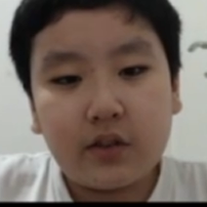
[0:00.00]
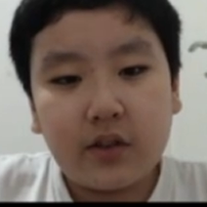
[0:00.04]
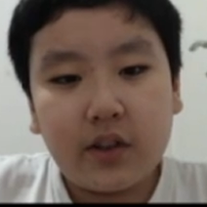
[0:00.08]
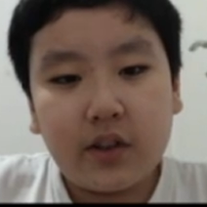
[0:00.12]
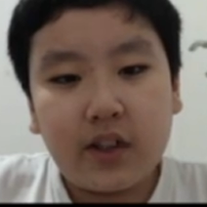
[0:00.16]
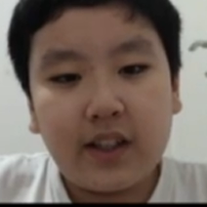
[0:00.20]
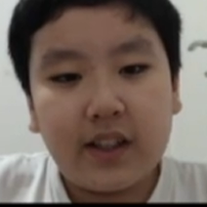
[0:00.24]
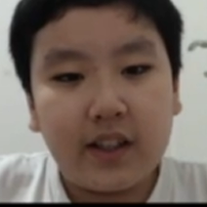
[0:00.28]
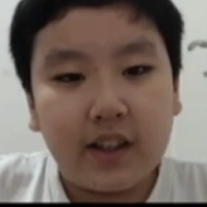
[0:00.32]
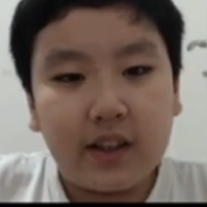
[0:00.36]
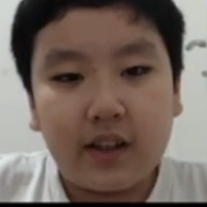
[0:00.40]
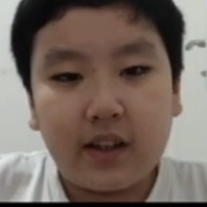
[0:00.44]

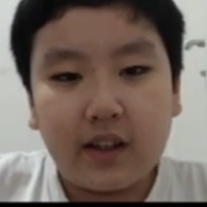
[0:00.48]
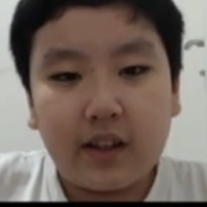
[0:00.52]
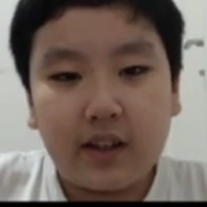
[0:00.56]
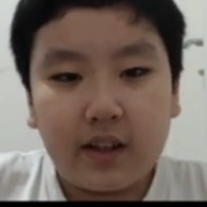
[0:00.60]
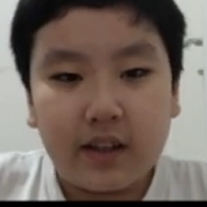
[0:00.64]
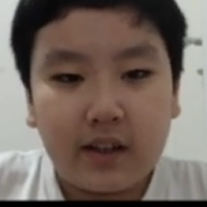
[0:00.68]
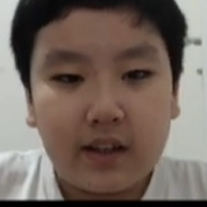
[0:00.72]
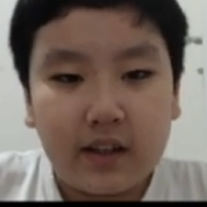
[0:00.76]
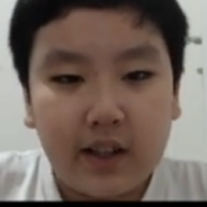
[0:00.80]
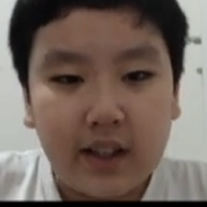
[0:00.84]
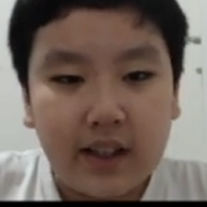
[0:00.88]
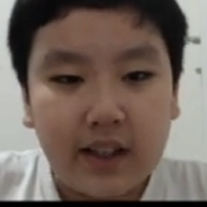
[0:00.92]

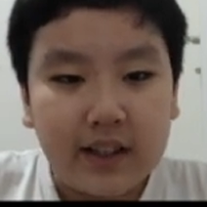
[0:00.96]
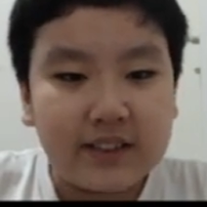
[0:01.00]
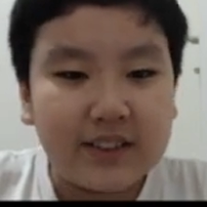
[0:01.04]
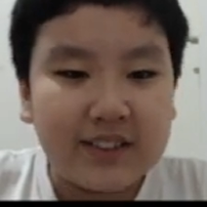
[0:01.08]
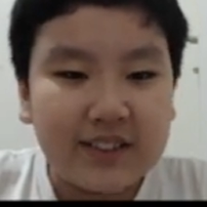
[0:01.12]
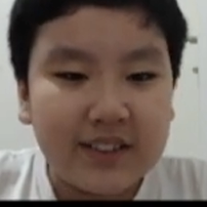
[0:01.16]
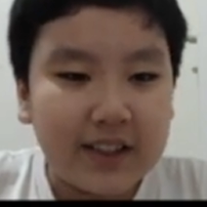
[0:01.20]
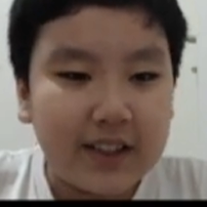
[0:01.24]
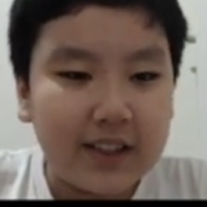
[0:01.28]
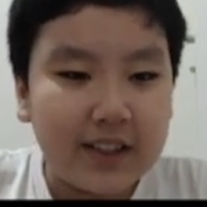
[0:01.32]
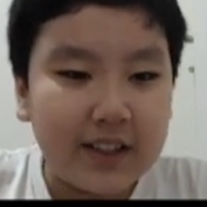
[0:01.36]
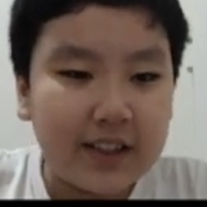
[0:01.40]
Trigger
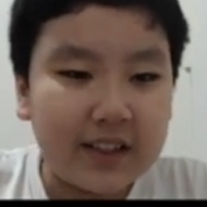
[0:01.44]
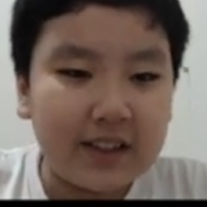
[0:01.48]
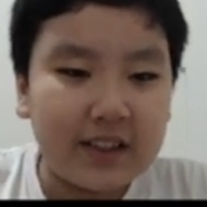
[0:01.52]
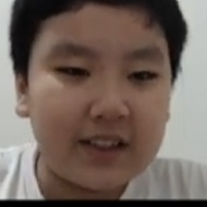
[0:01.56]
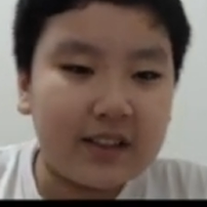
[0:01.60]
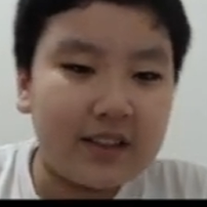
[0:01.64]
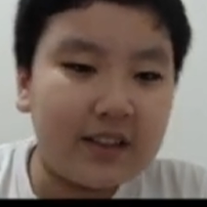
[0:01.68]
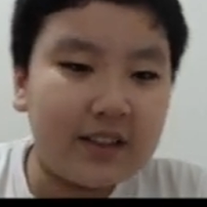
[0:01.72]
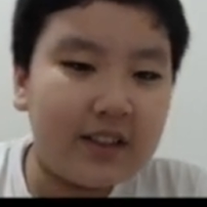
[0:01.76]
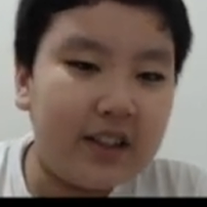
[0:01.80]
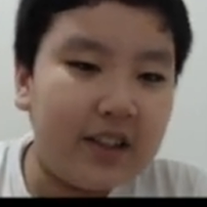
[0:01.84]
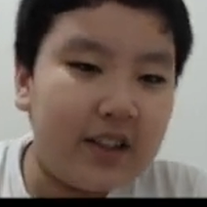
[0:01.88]

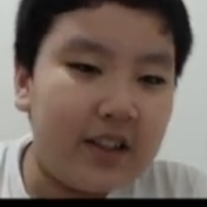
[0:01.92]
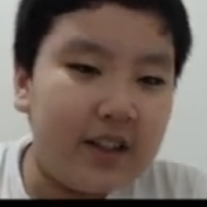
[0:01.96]
incident.